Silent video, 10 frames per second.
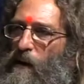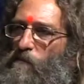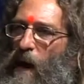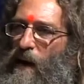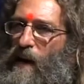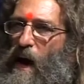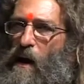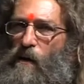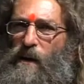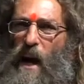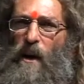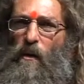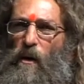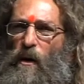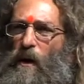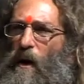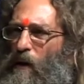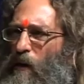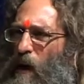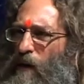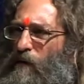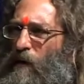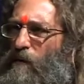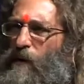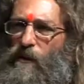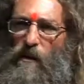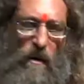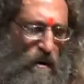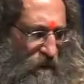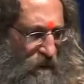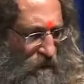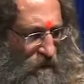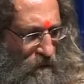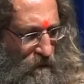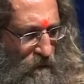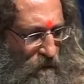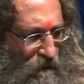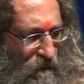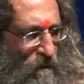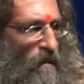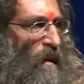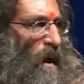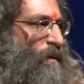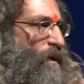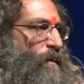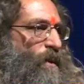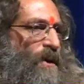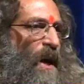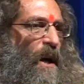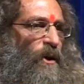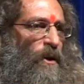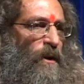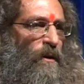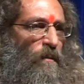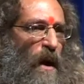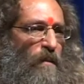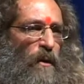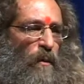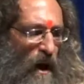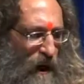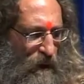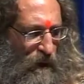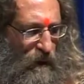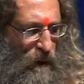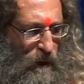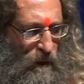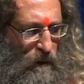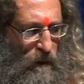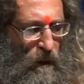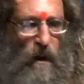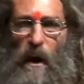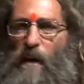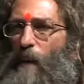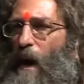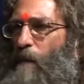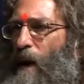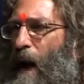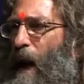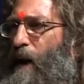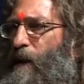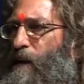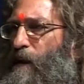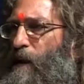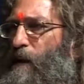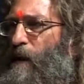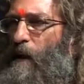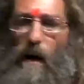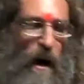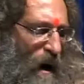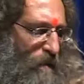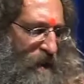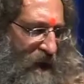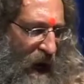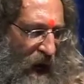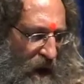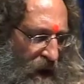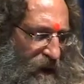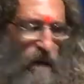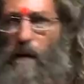may now take on a life of its own. Interpretations may be read into it. It may be edited, updated,